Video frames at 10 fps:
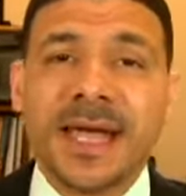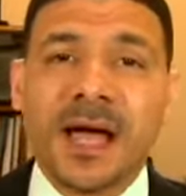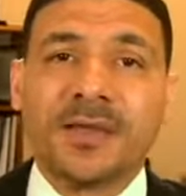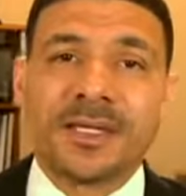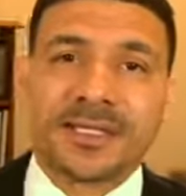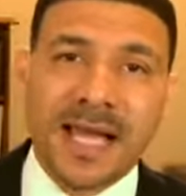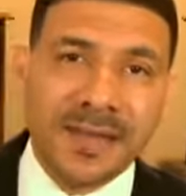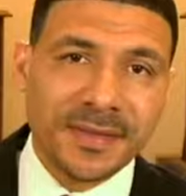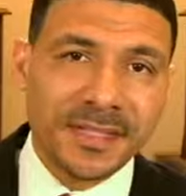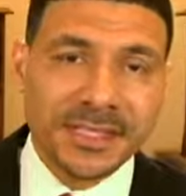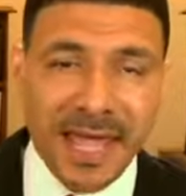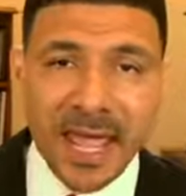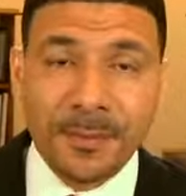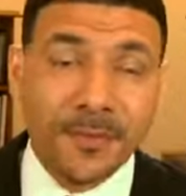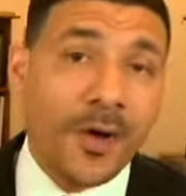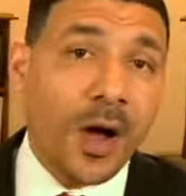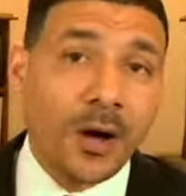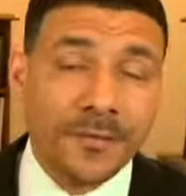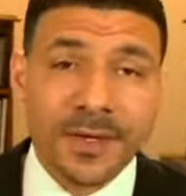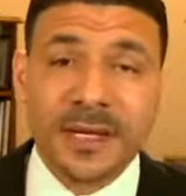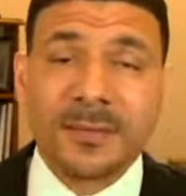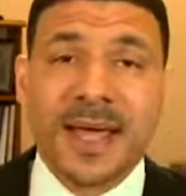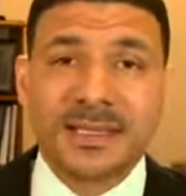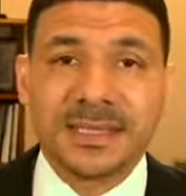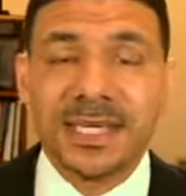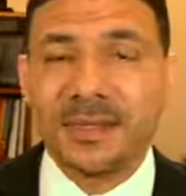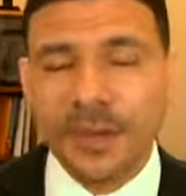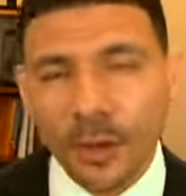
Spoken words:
now that it's gotten the stamp of Harvard and MIT,